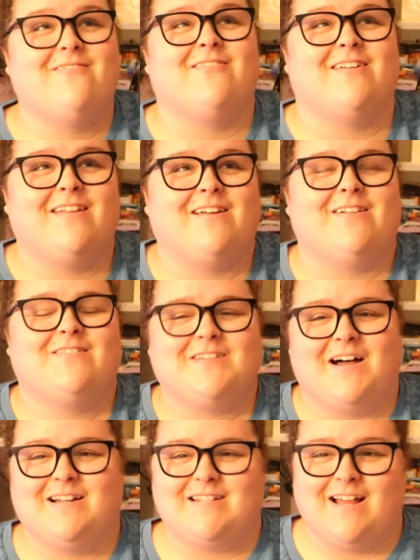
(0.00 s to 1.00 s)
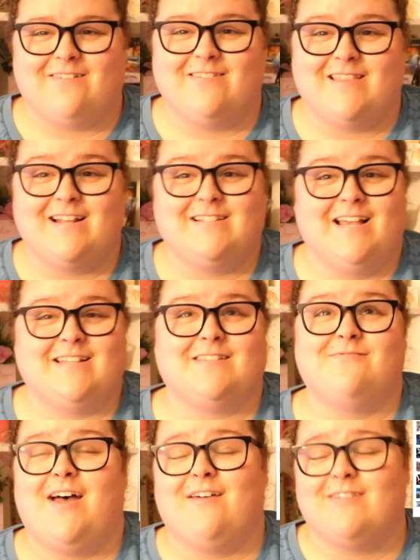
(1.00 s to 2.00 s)
in really close contact with. I text
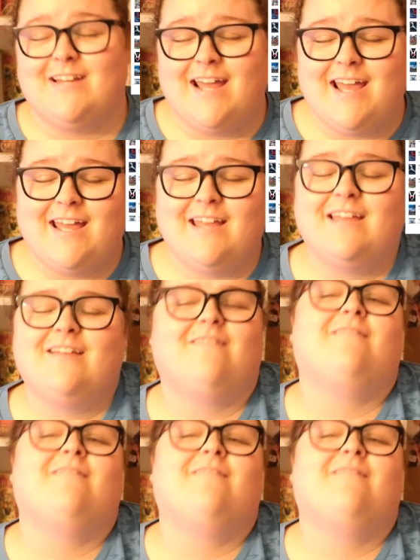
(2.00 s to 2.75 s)
them every day.